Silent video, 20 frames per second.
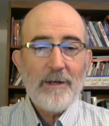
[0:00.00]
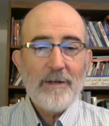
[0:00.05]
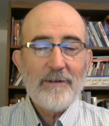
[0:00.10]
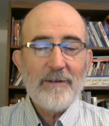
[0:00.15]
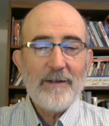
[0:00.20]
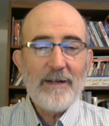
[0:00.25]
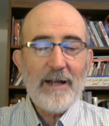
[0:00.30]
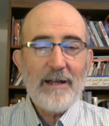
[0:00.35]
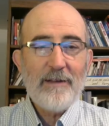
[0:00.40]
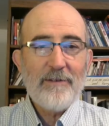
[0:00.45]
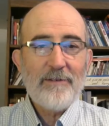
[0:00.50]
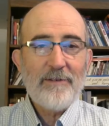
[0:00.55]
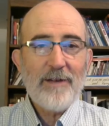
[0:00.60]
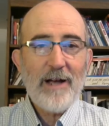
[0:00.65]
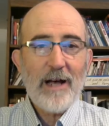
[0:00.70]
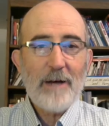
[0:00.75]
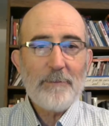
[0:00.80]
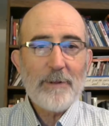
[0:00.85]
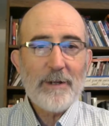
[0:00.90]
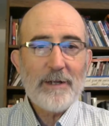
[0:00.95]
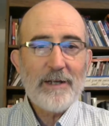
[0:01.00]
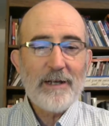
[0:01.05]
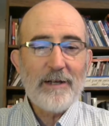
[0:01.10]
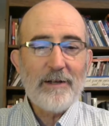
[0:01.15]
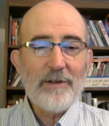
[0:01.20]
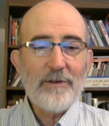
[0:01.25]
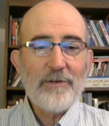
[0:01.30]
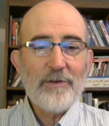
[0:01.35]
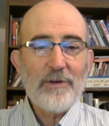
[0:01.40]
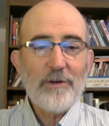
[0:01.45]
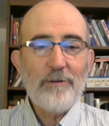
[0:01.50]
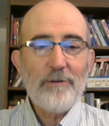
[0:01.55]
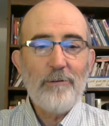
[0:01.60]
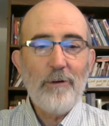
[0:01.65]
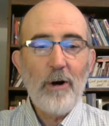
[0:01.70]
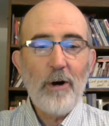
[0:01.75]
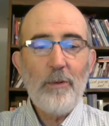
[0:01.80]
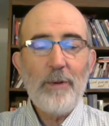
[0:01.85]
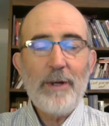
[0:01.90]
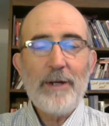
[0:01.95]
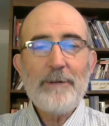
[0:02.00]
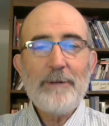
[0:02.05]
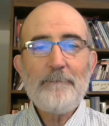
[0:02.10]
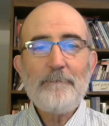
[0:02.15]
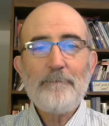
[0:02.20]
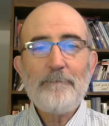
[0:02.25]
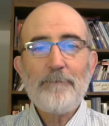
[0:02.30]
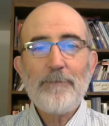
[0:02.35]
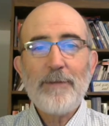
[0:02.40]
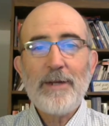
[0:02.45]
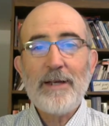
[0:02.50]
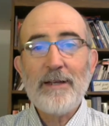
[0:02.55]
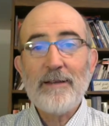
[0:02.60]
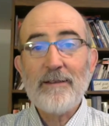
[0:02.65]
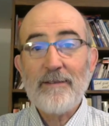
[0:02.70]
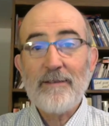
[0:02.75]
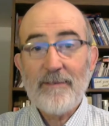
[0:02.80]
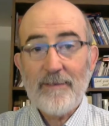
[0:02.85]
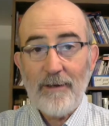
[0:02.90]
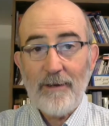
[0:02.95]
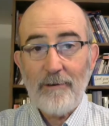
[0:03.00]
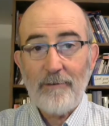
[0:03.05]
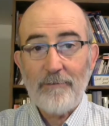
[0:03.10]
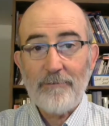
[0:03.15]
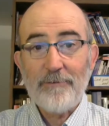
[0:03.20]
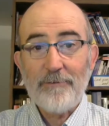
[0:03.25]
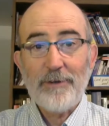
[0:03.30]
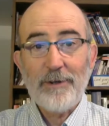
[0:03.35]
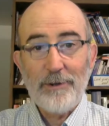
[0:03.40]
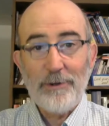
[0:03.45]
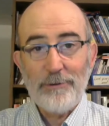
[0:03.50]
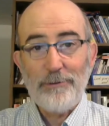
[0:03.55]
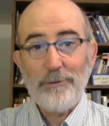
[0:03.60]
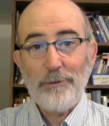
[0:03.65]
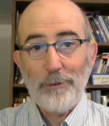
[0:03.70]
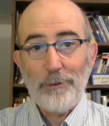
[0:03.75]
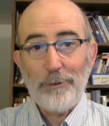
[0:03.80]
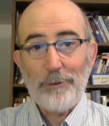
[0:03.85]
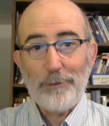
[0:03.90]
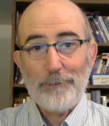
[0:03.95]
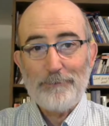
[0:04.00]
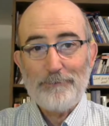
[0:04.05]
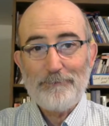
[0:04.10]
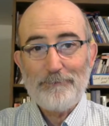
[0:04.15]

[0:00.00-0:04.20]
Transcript: Today's topic is growing in self-control.